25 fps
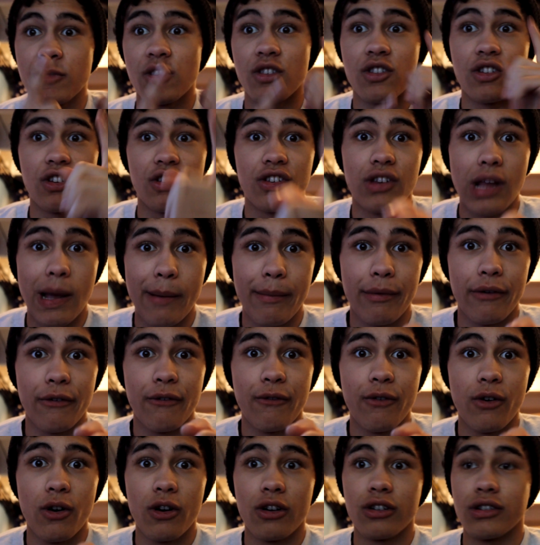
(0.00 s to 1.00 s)
It's December
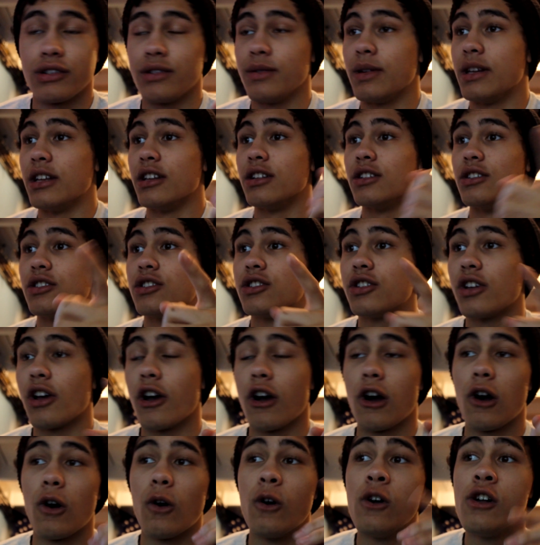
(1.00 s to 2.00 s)
1st, and
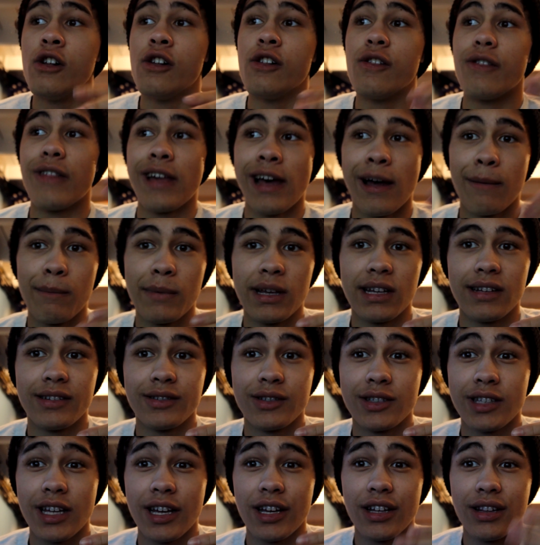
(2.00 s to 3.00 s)
so that
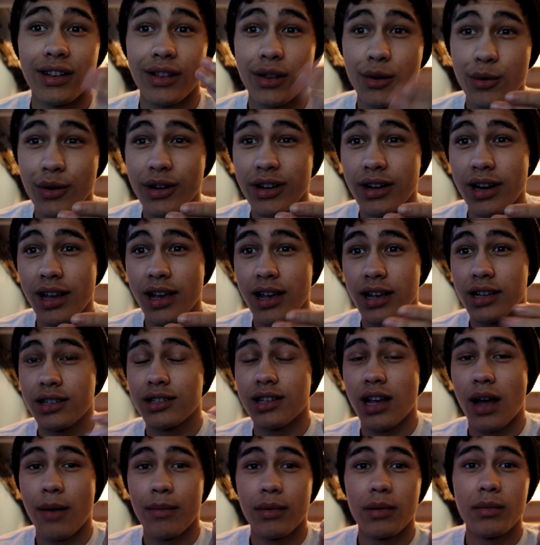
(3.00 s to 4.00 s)
means that in 3
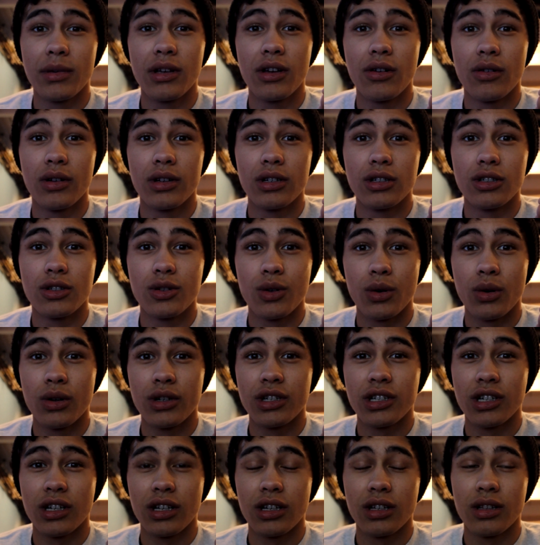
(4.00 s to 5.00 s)
days I'm gonna be going to
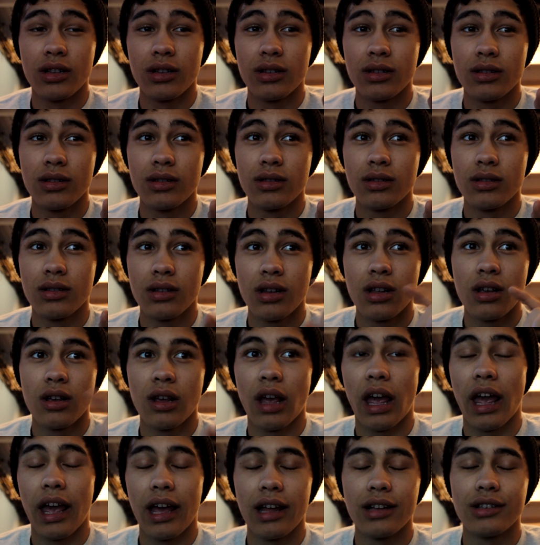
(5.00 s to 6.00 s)
Georgia,
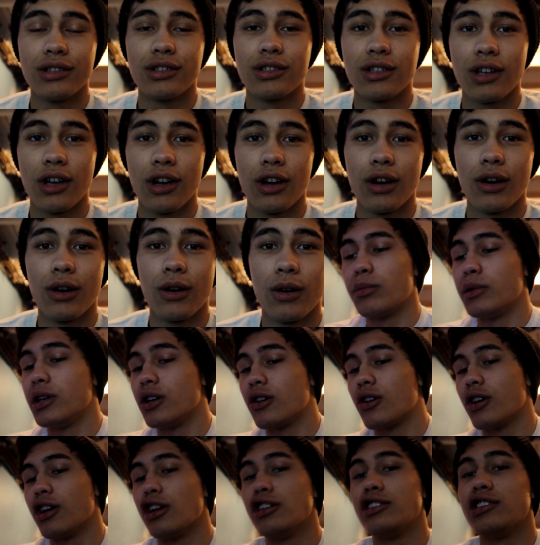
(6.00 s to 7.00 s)
and so it's gonna be a
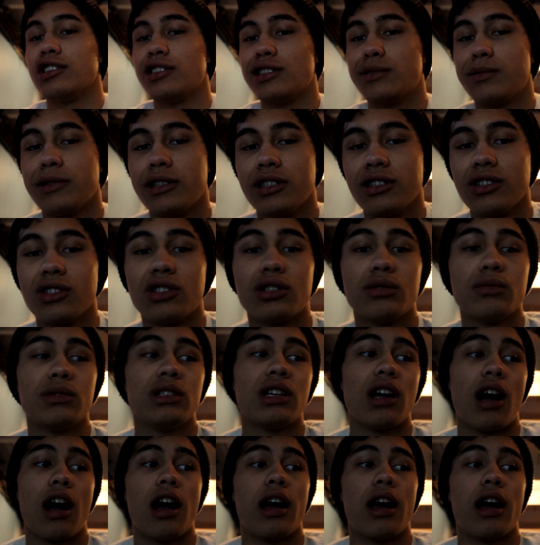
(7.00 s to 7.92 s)
crazy experience to me.